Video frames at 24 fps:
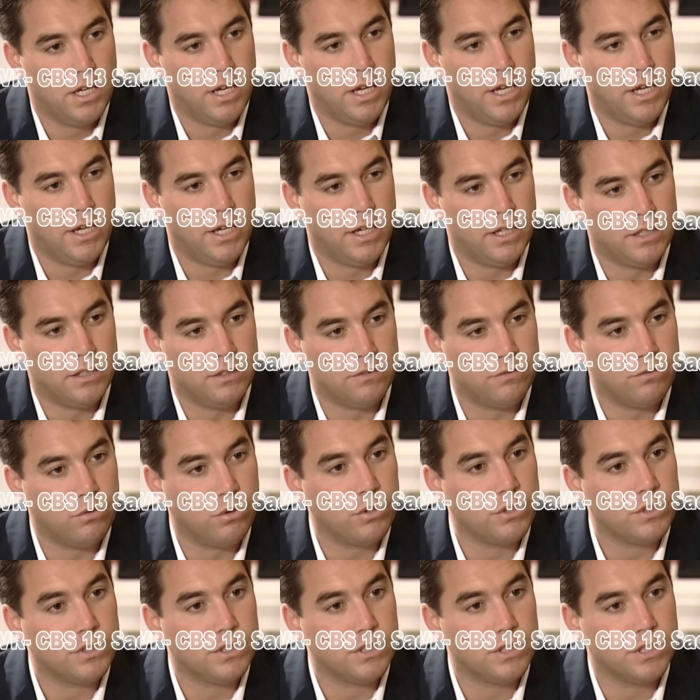And
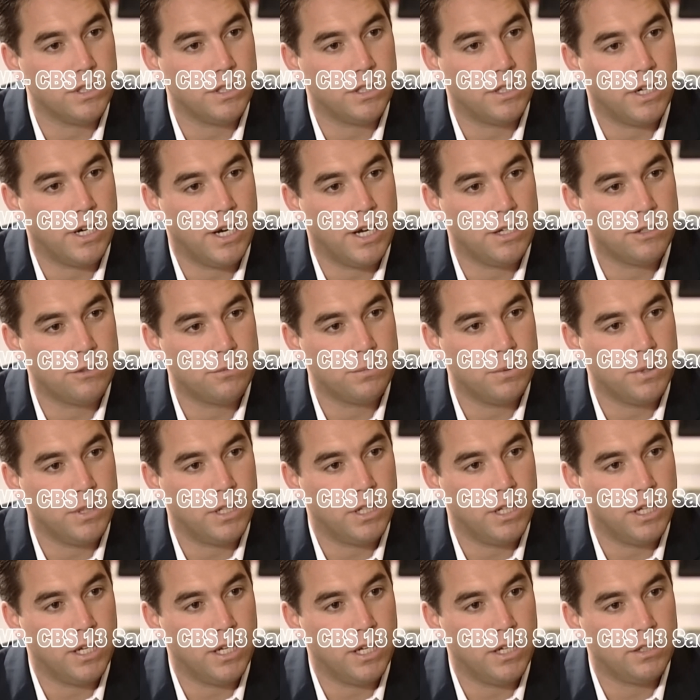unfortunately, there has been
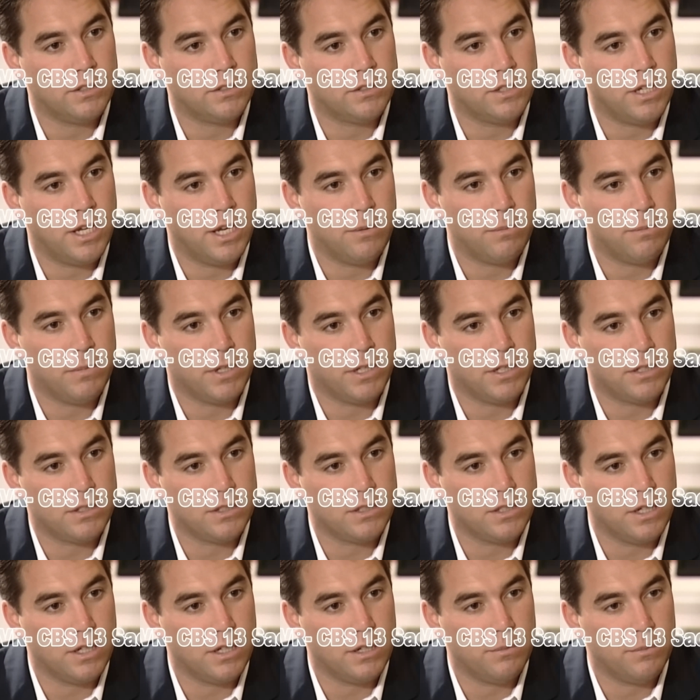a statement
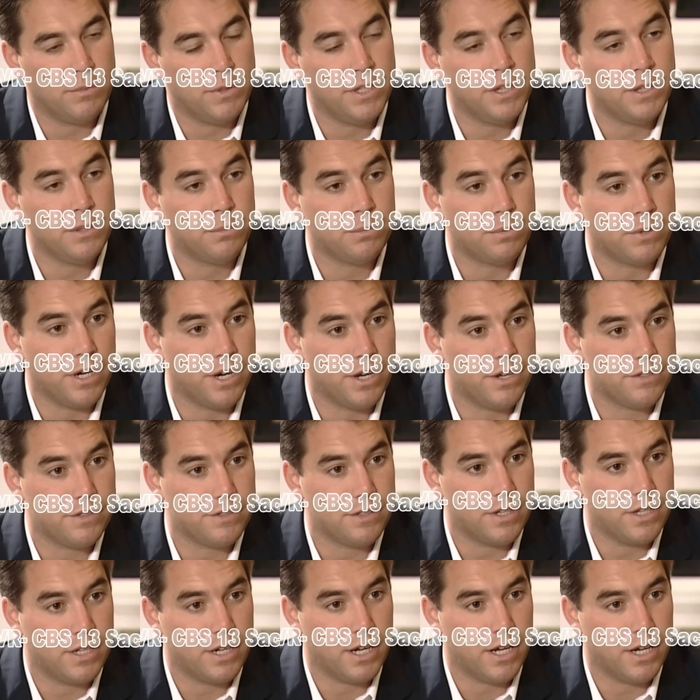in the press
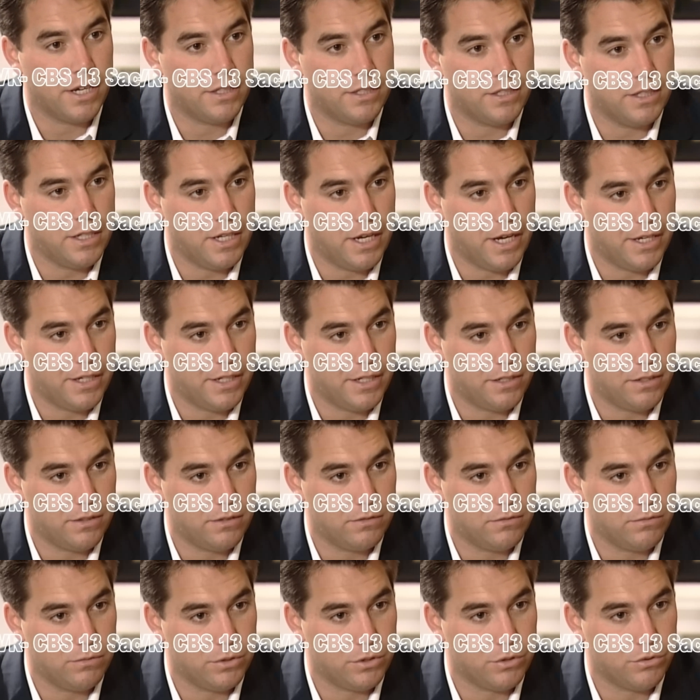that I denied it,
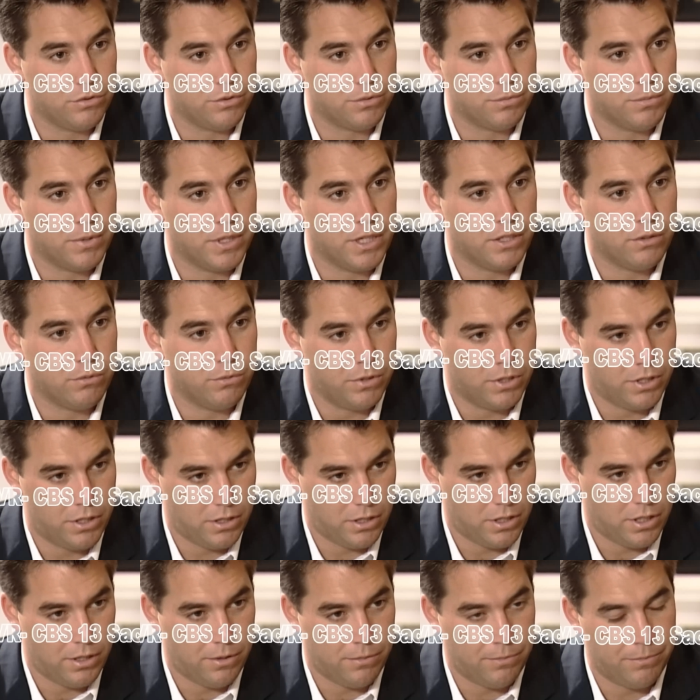which was made with
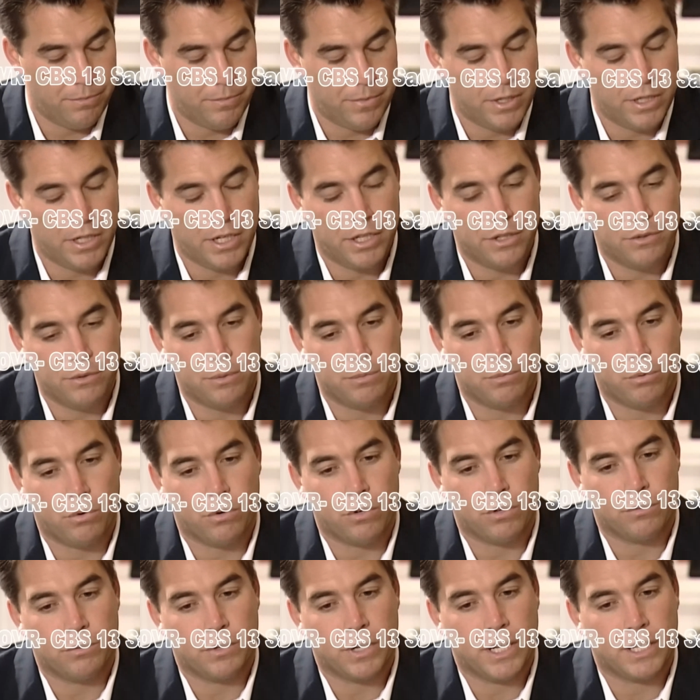another
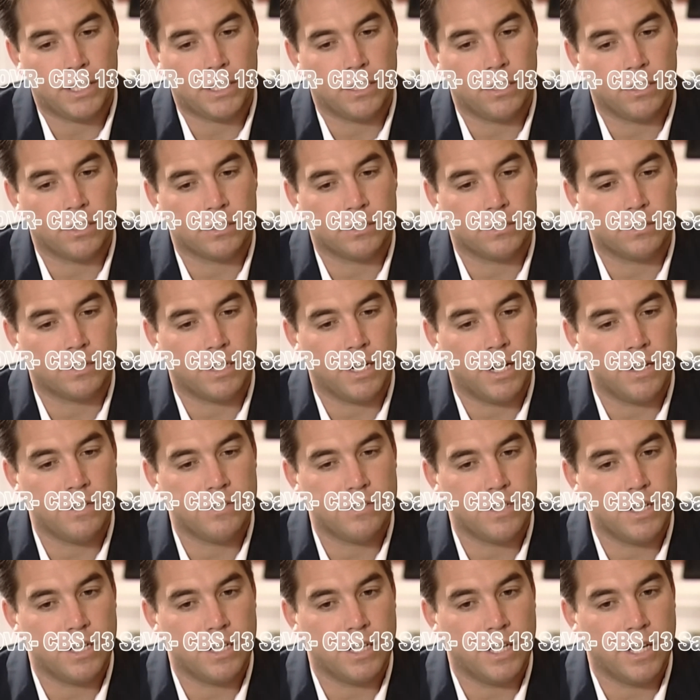reporter when I
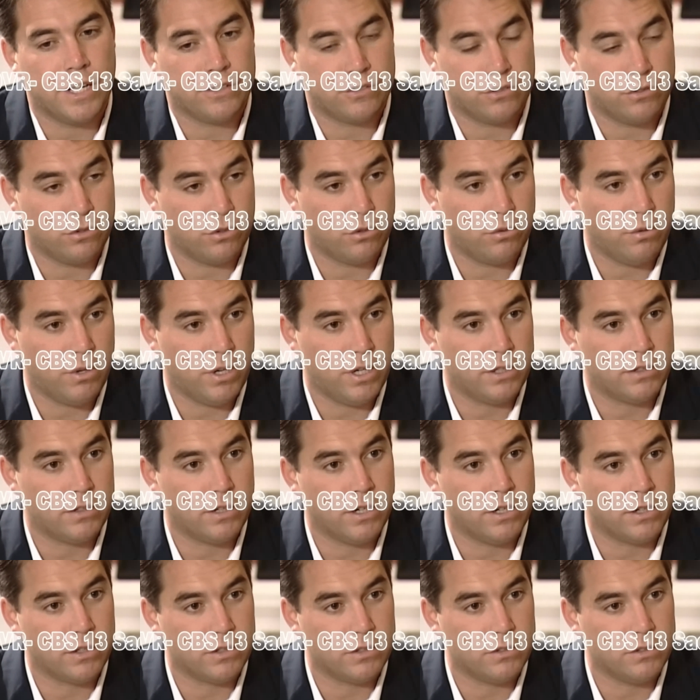characterized a National Enquirer
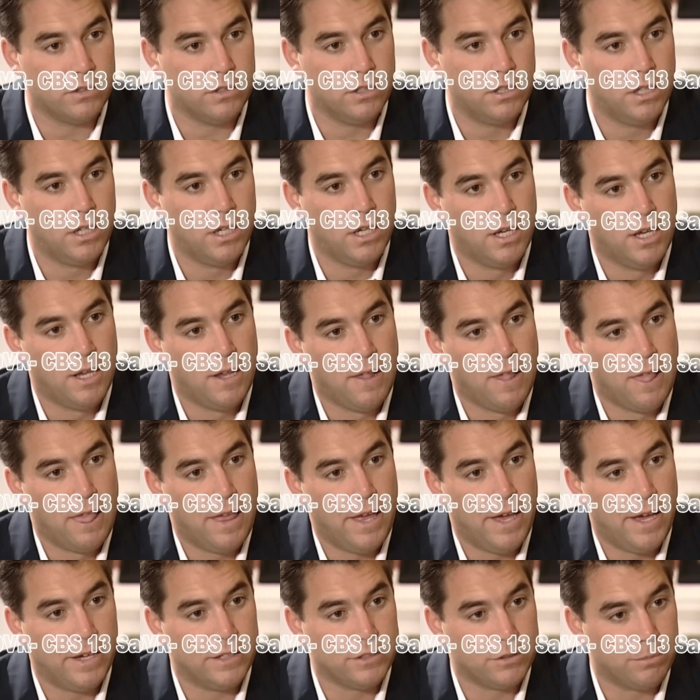article
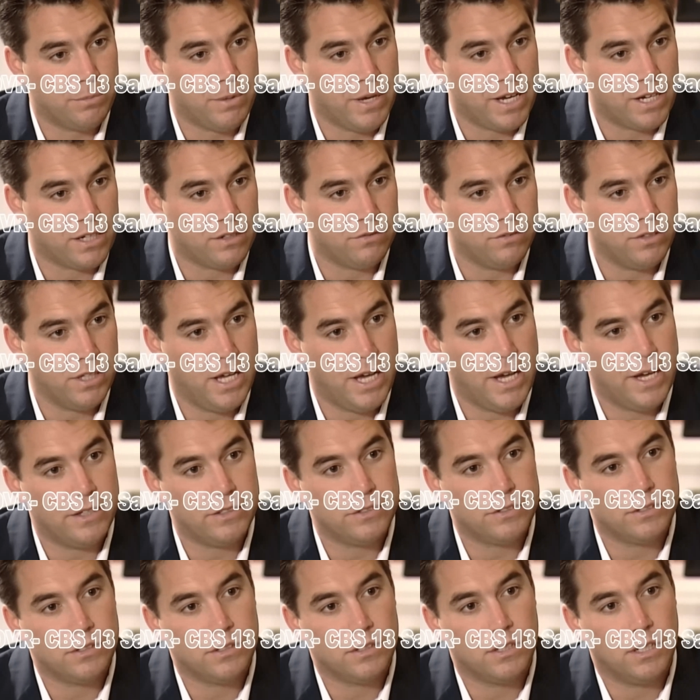as a pack of
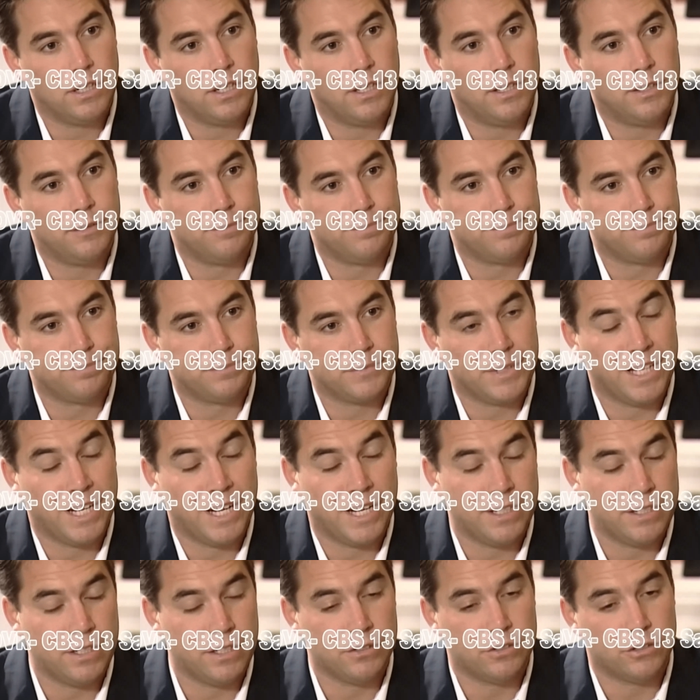lies. And
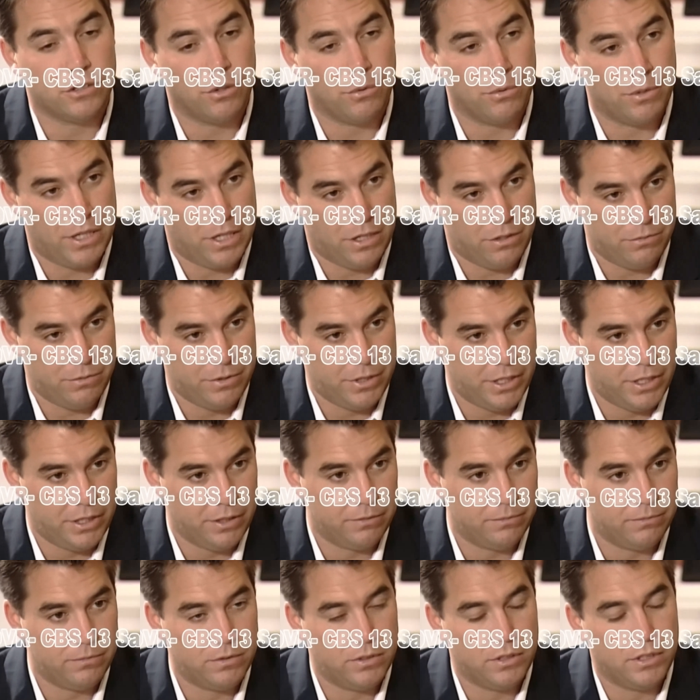I did so without
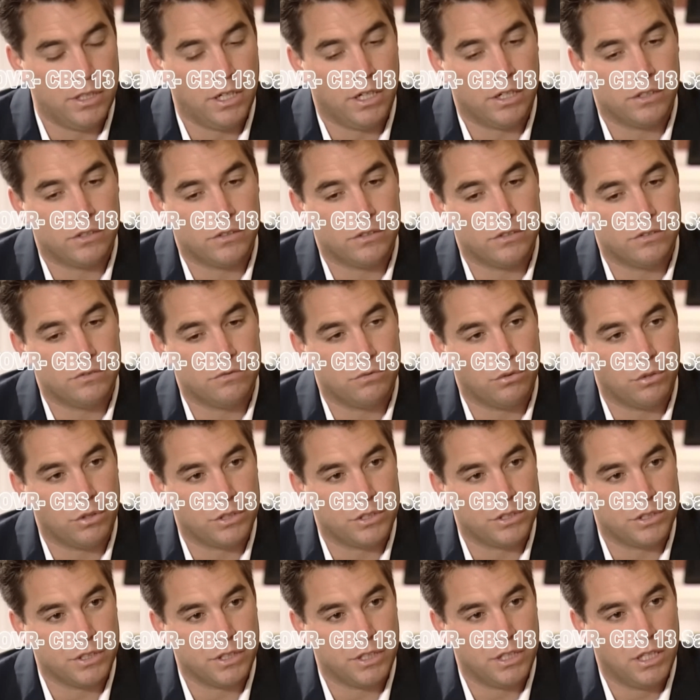reading the article,
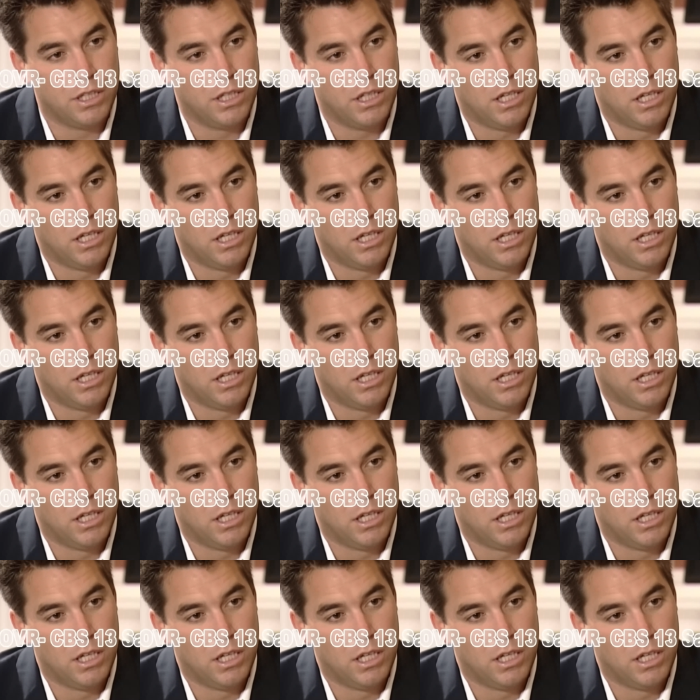unfortunately.